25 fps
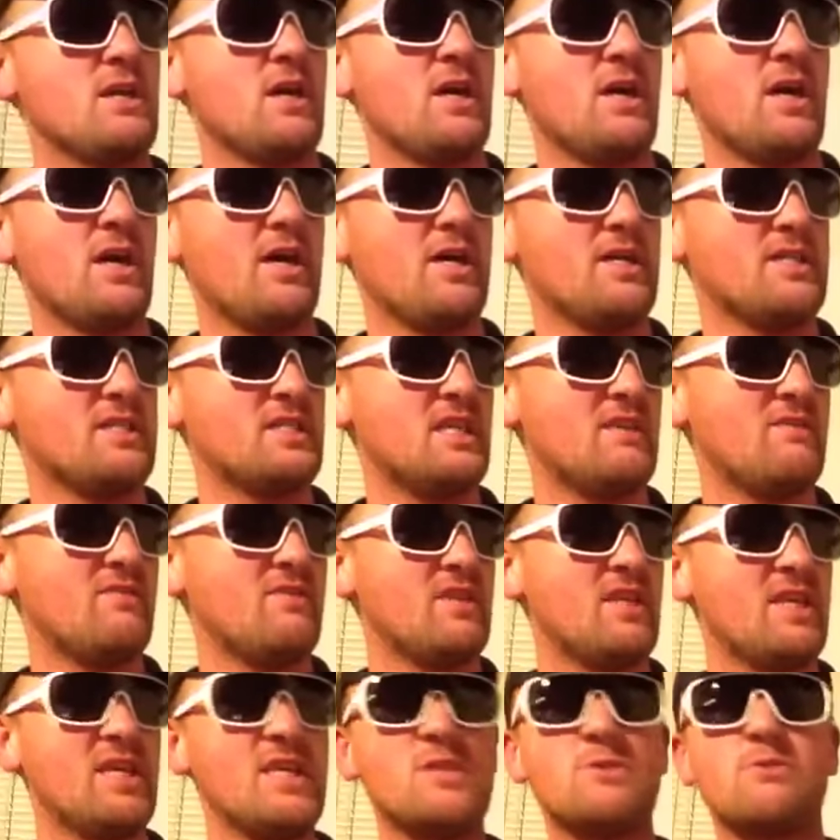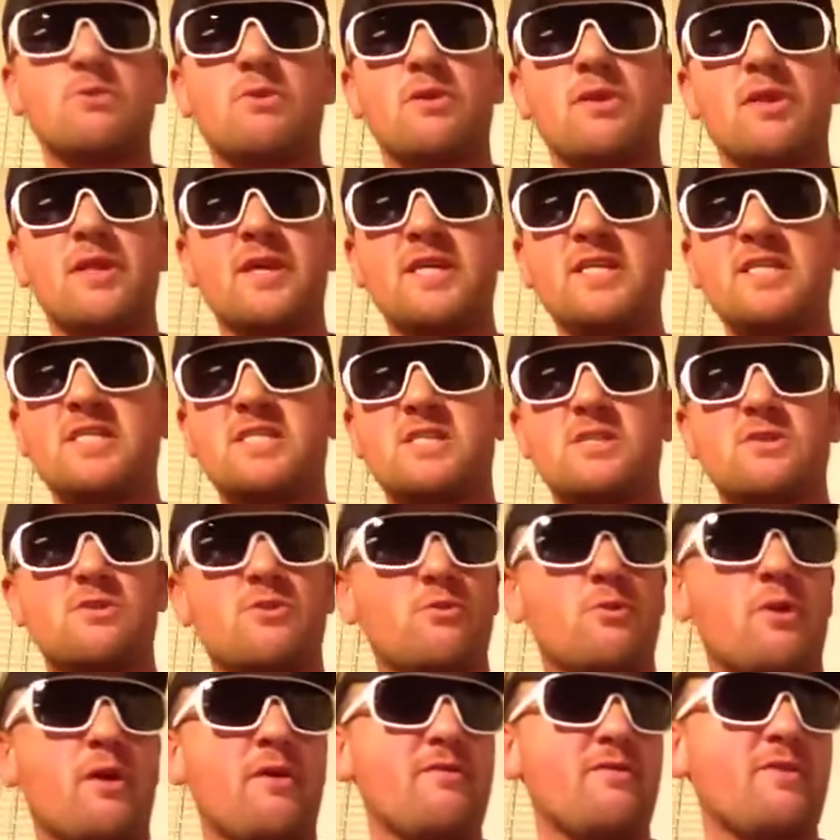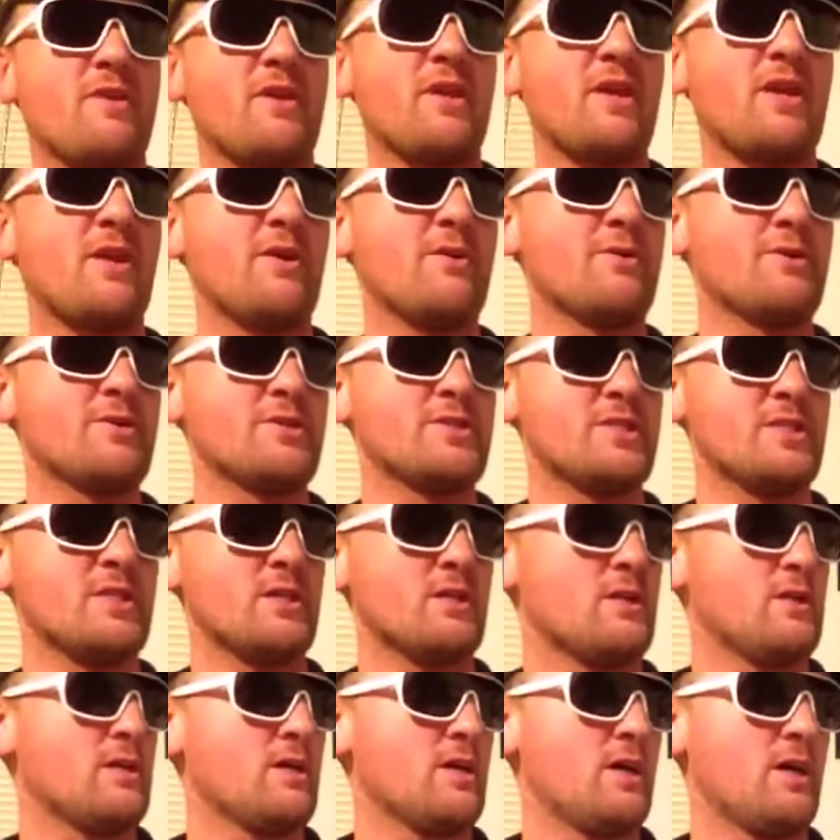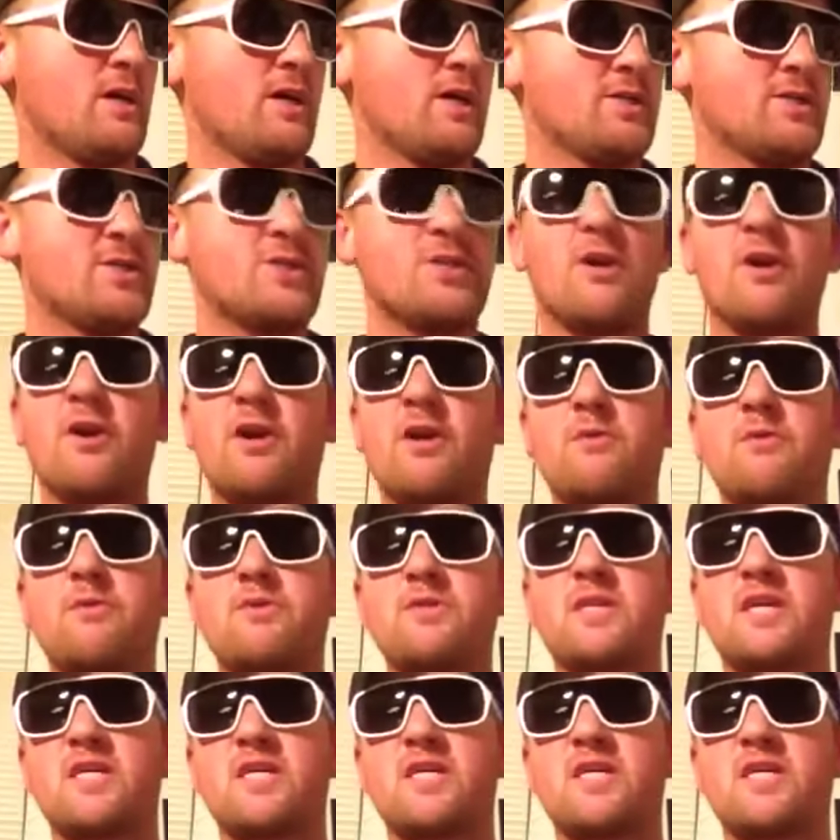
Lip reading: DVDs released throughout the years, starting with